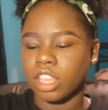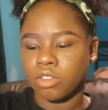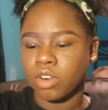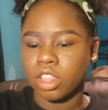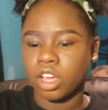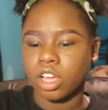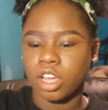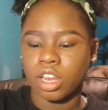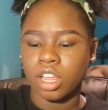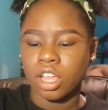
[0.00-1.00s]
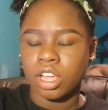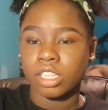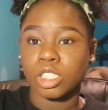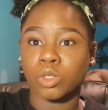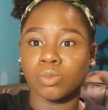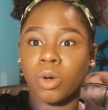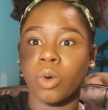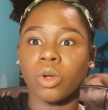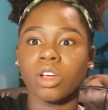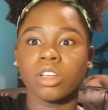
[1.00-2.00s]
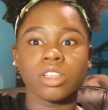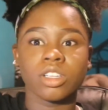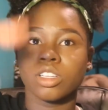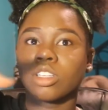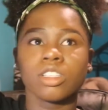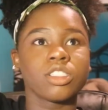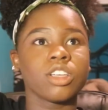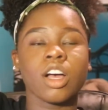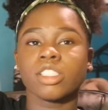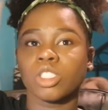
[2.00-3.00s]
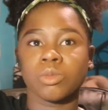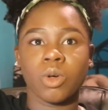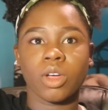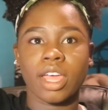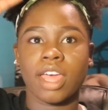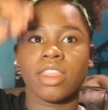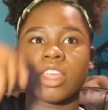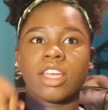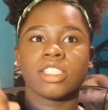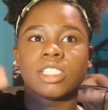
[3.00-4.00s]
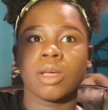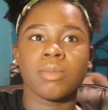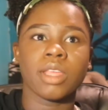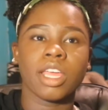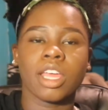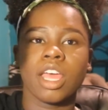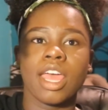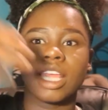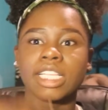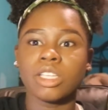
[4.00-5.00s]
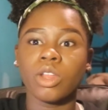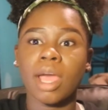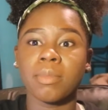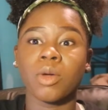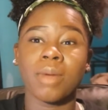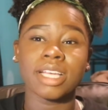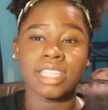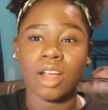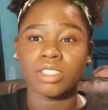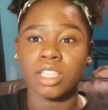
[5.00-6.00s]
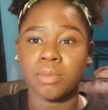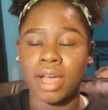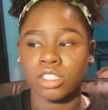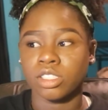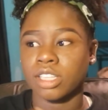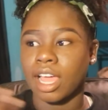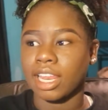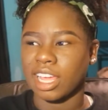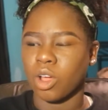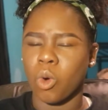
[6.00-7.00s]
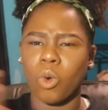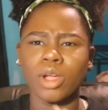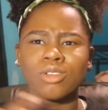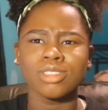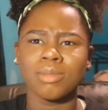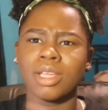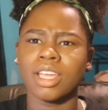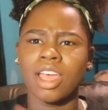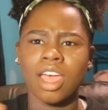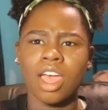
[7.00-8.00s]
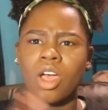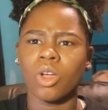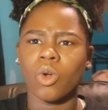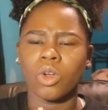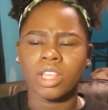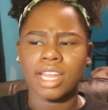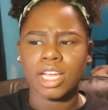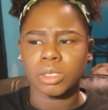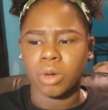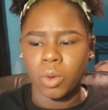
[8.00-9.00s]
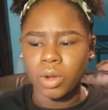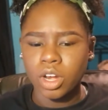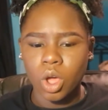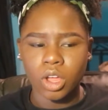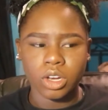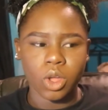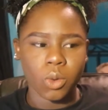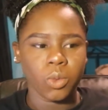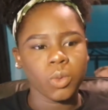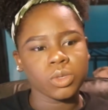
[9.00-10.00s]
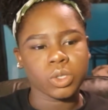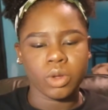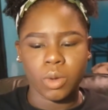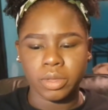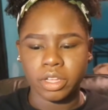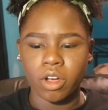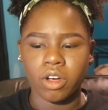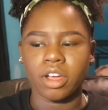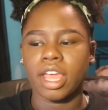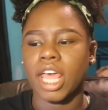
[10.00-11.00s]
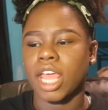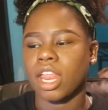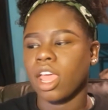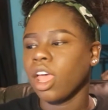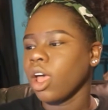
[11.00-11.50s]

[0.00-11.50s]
in the front of the hood smoke. Tons of smoke, and then something, and this only happened on my side, I was in the passenger side, and like oil something going on the dashboard. We did not know what was going on with the car, and